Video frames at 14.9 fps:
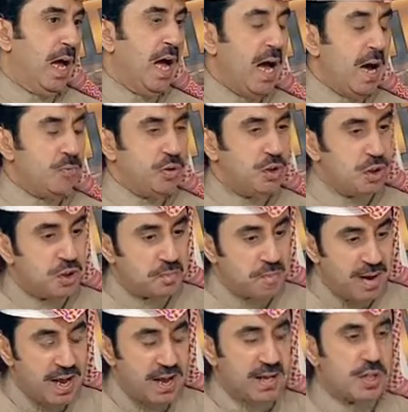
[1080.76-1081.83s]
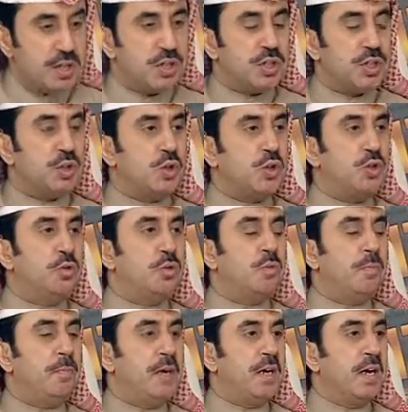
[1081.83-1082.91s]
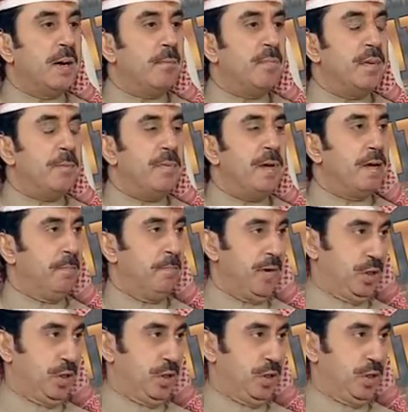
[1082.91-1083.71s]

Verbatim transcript: how did you manage to bring up the big